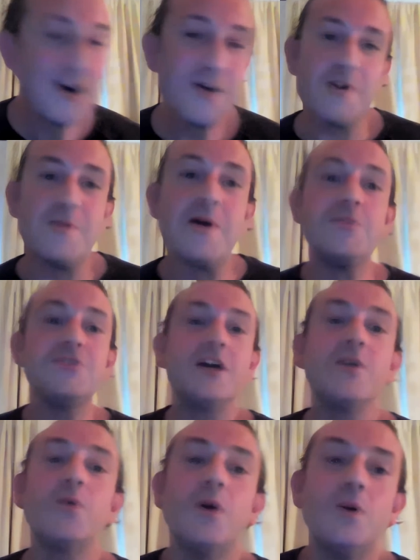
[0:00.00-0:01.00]
But I remember
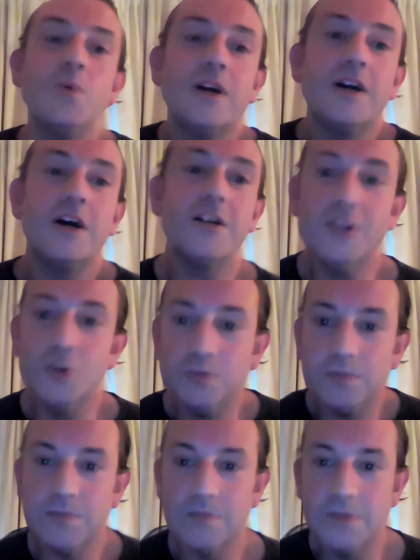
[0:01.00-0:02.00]
saying, why, why can't you,
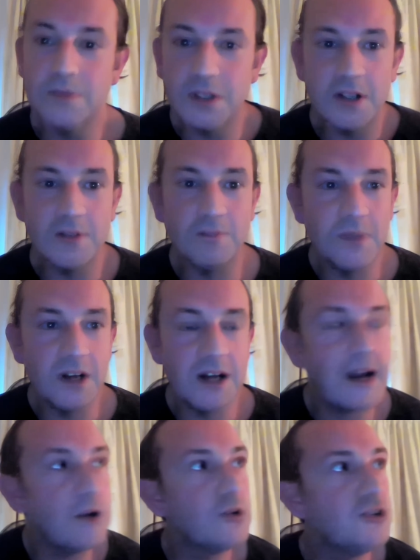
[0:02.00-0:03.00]
um,
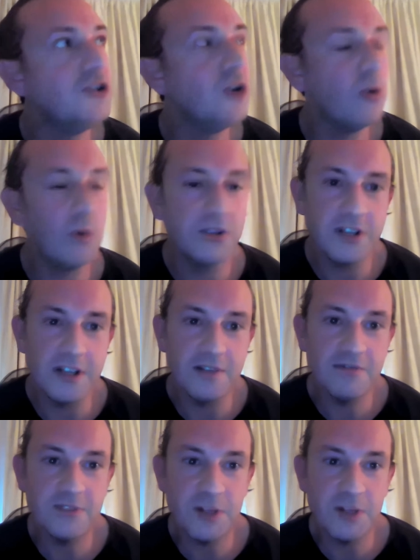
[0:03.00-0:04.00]
how could you not want to
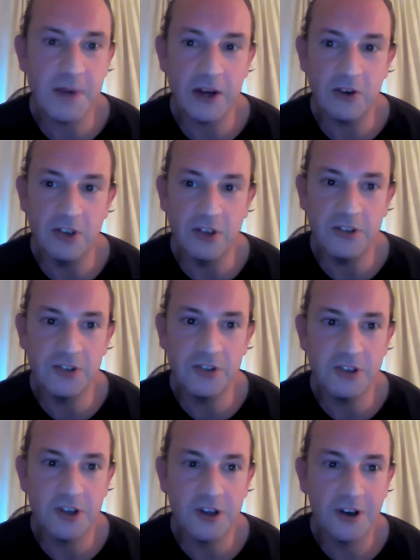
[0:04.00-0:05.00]
live in a
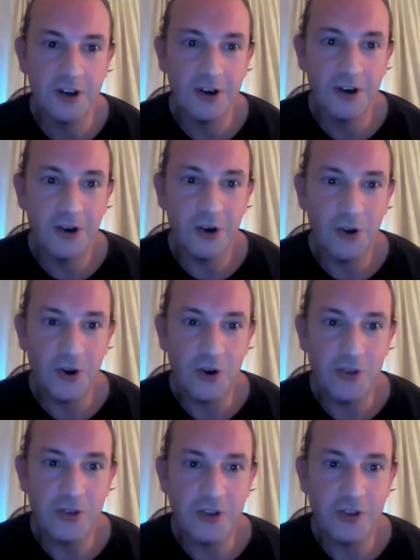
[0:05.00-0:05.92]
paradise on earth?